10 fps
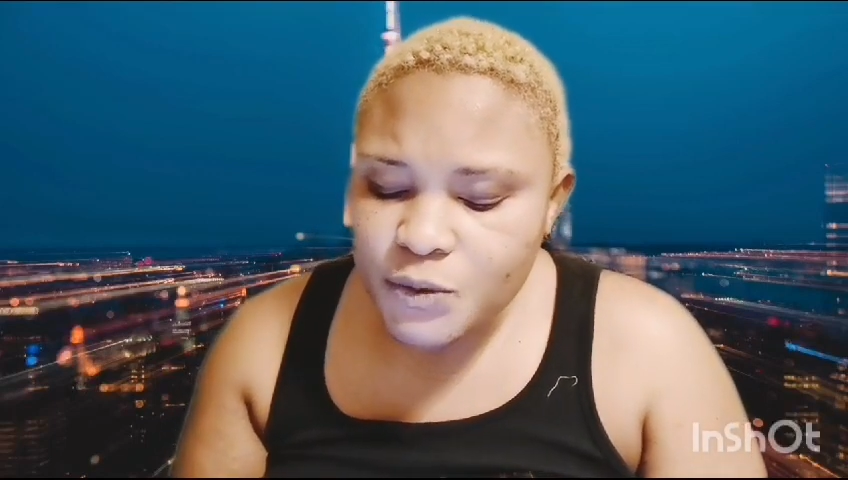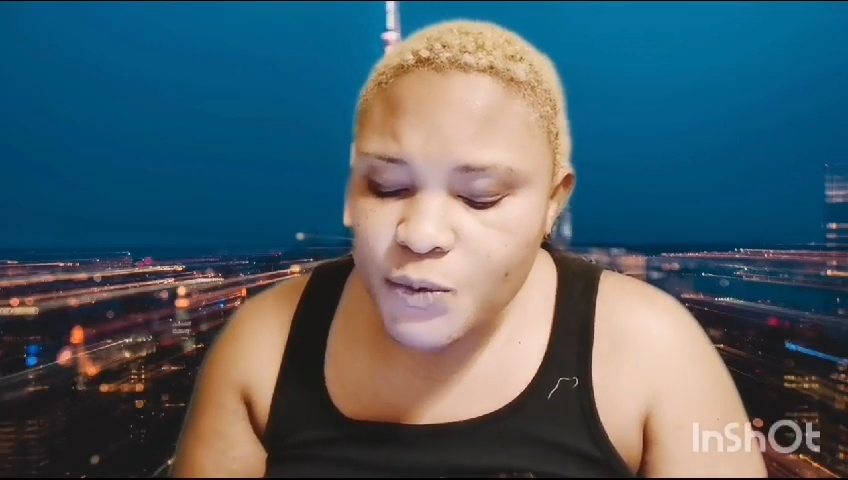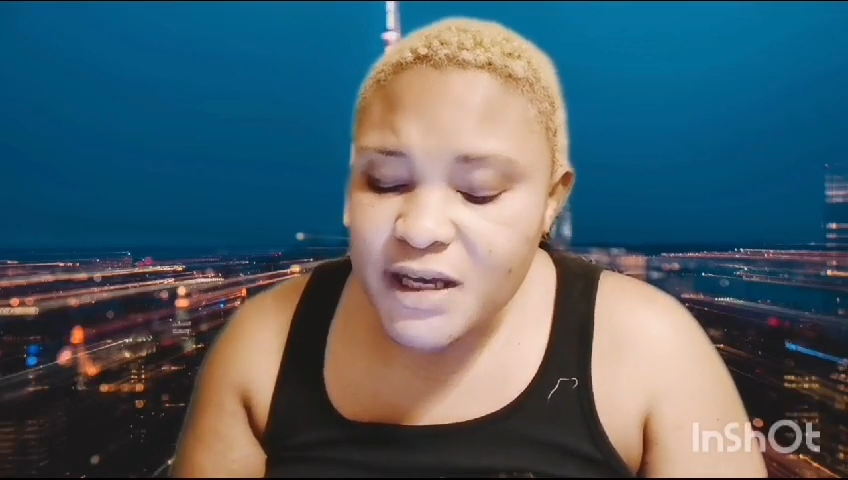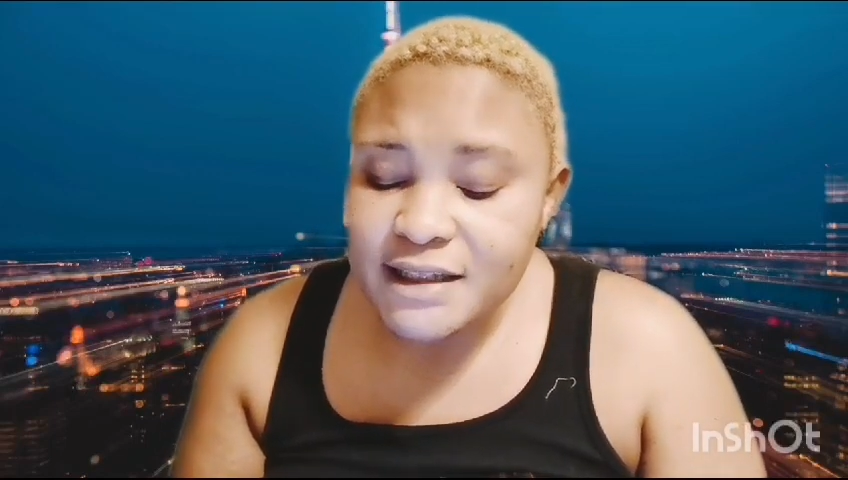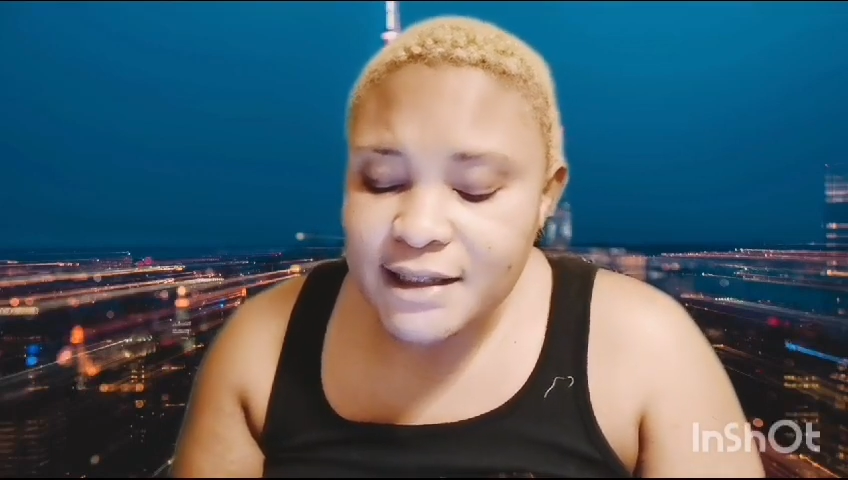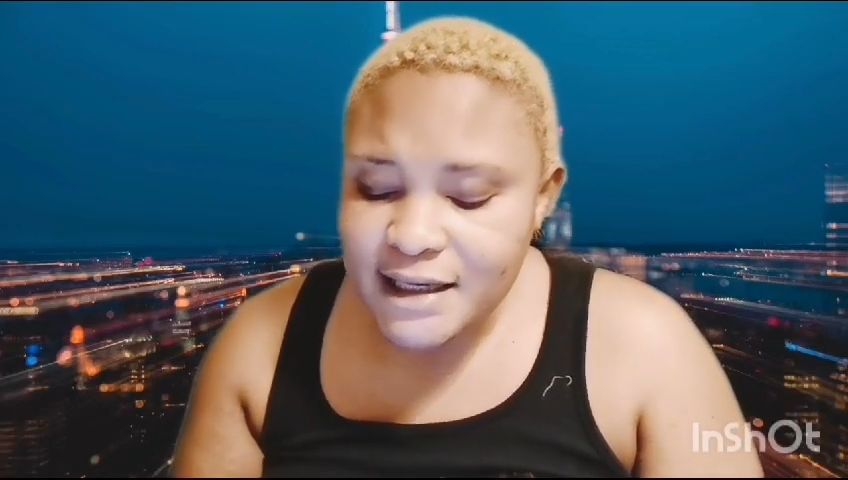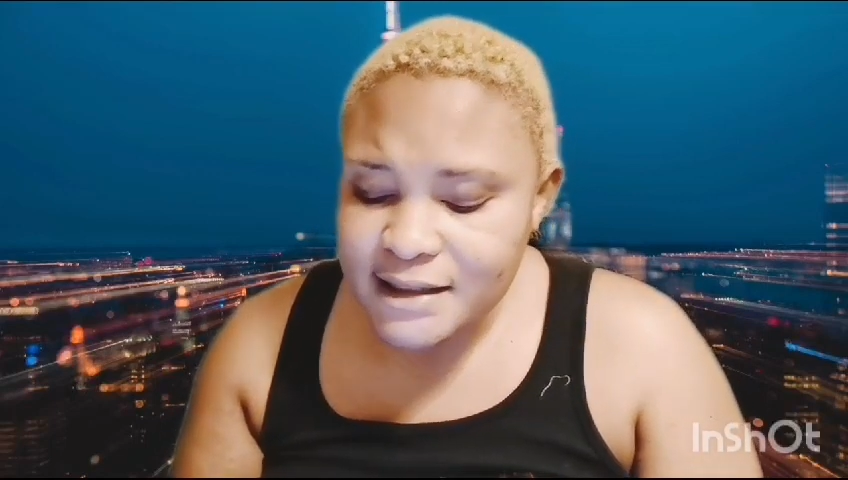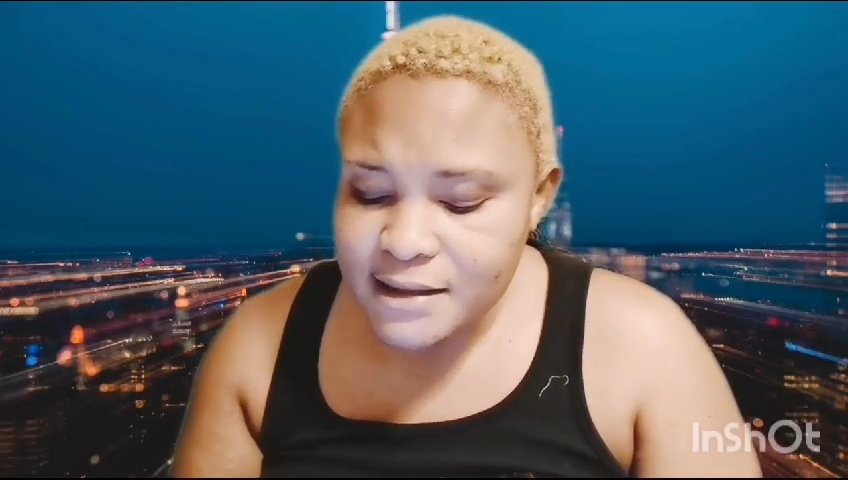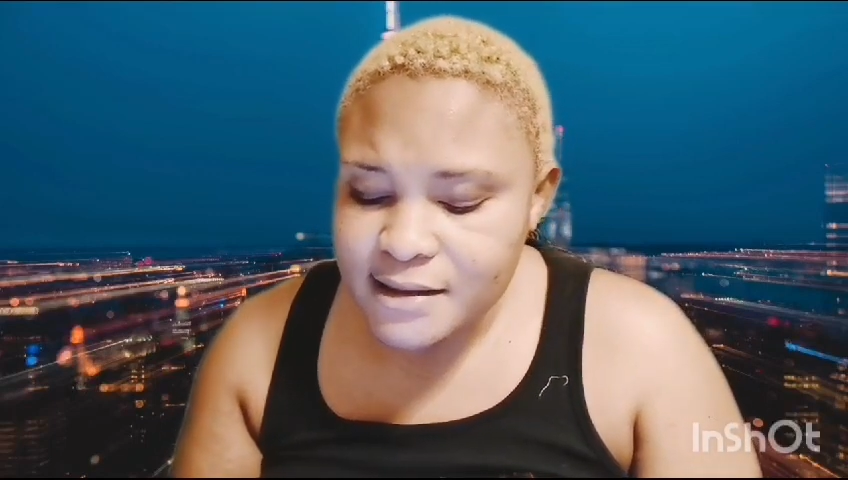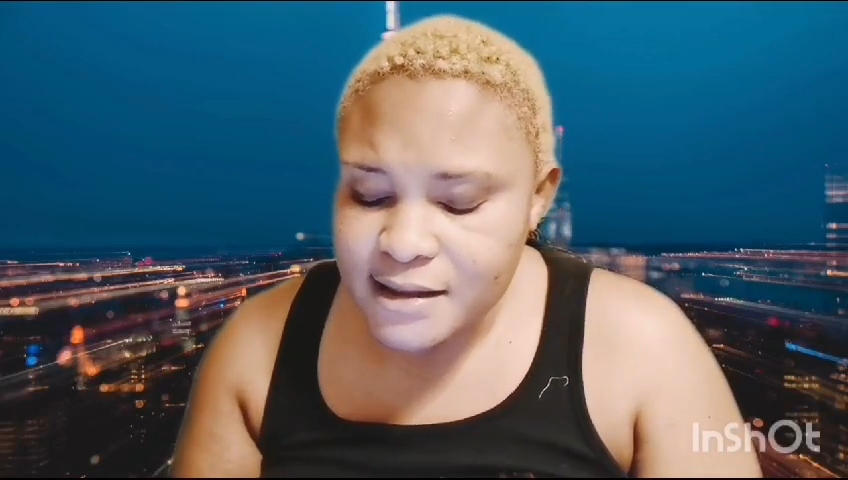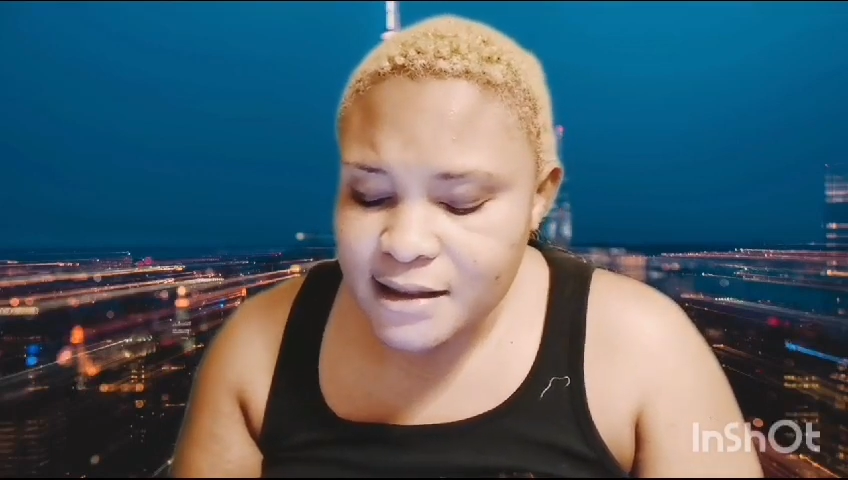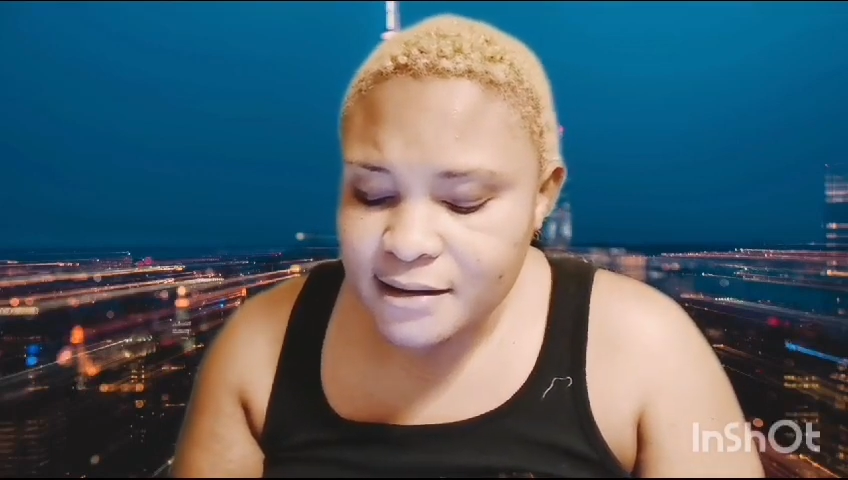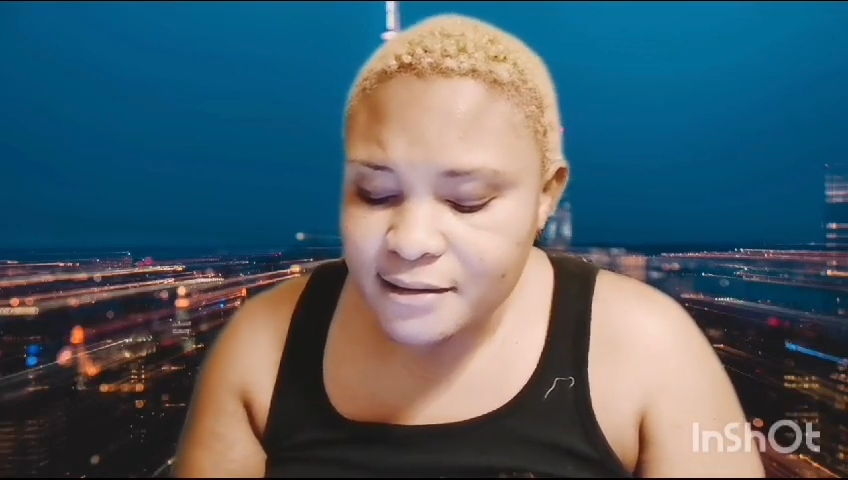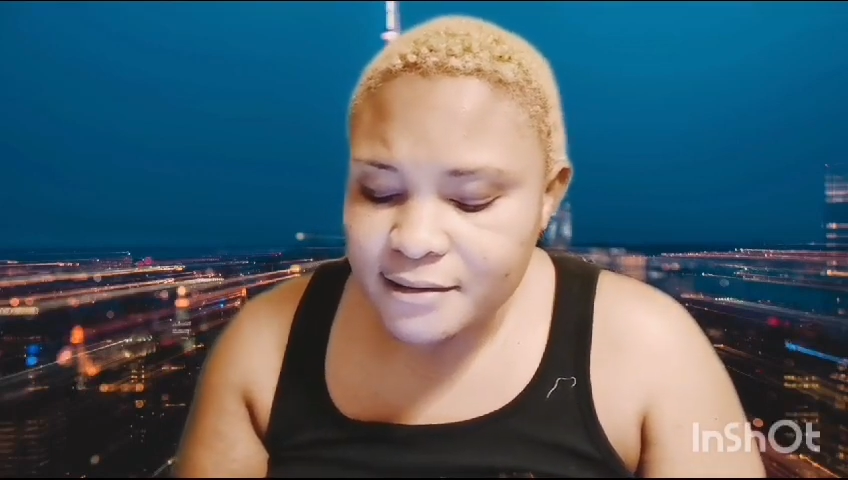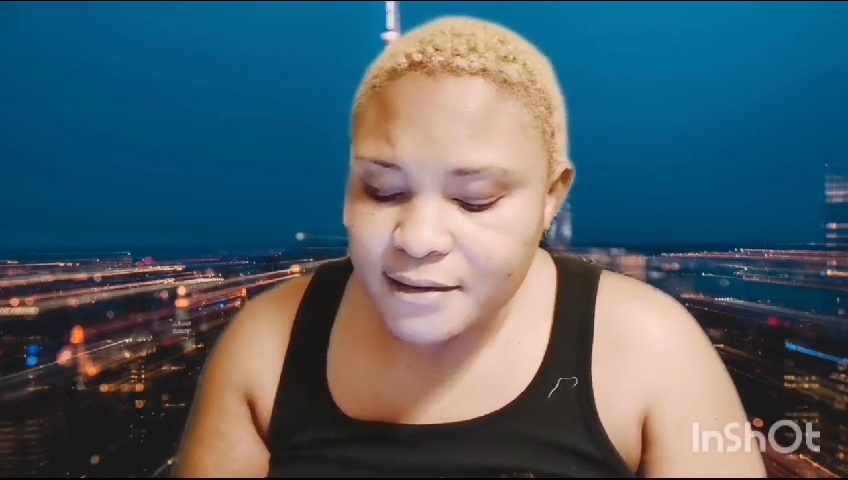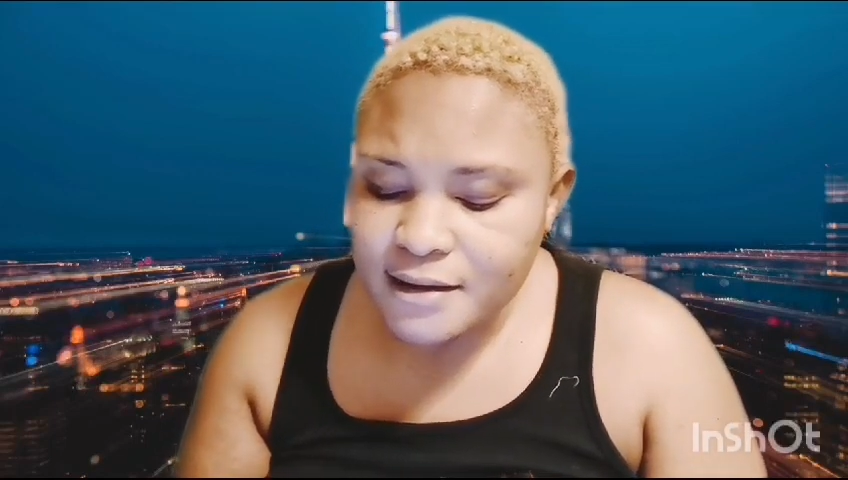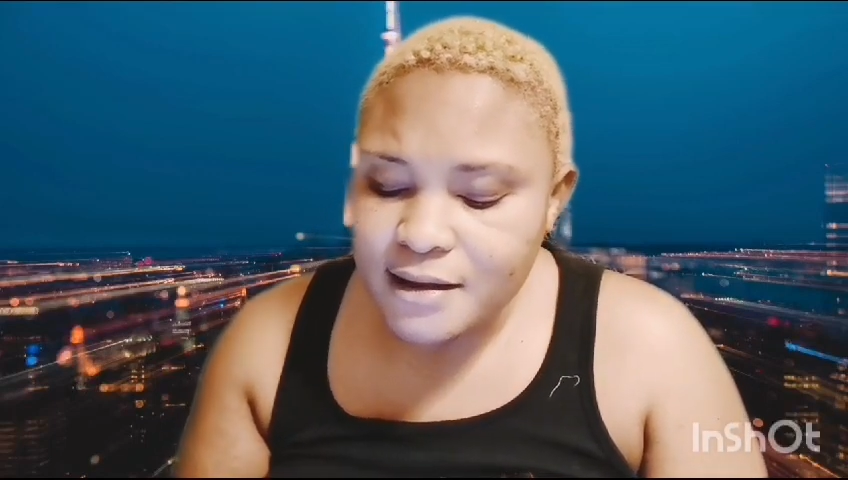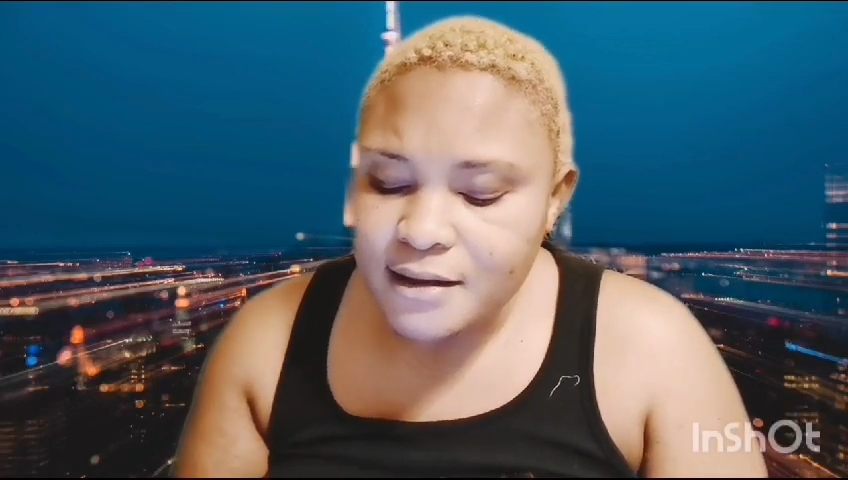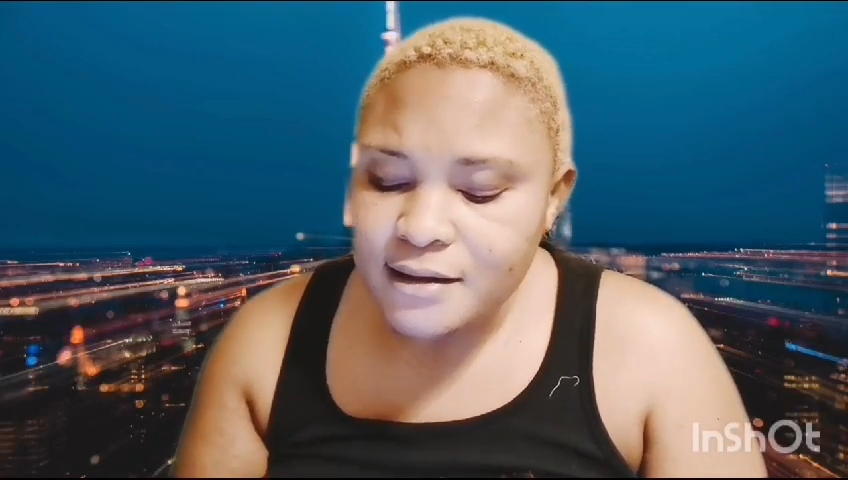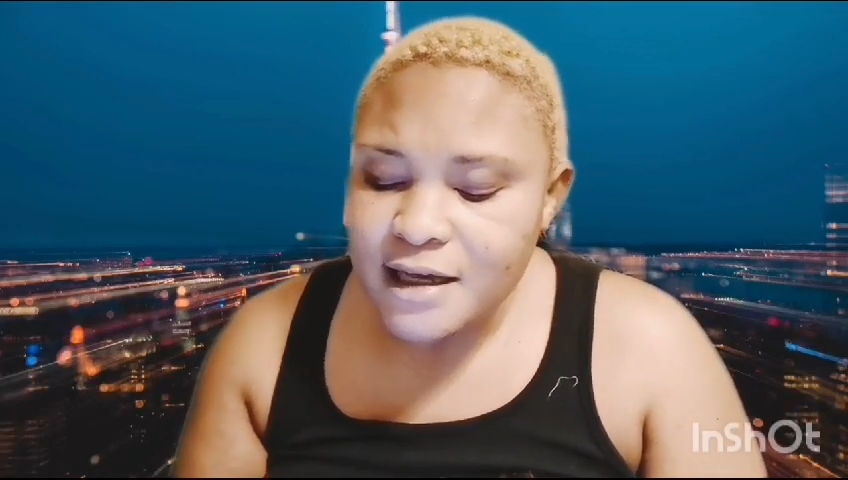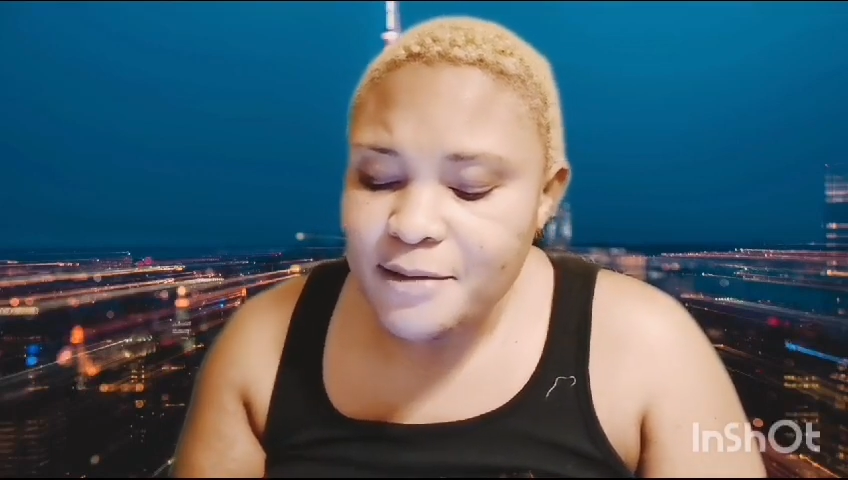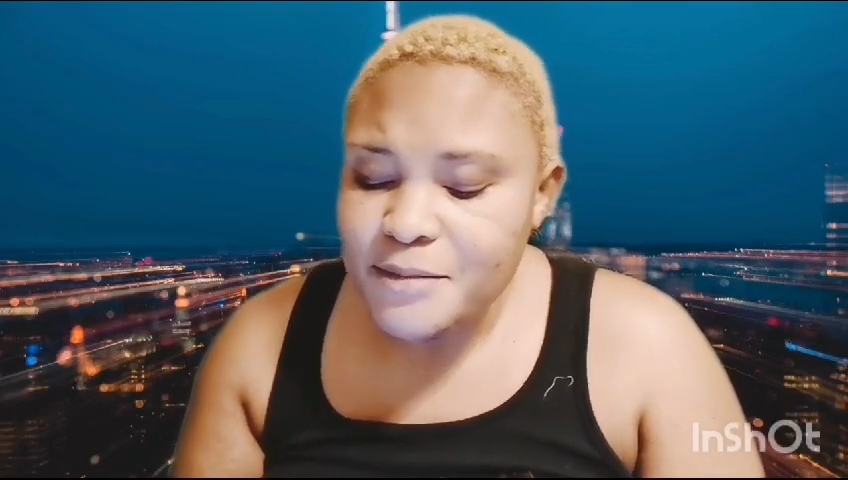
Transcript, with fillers: We are dead to sin. That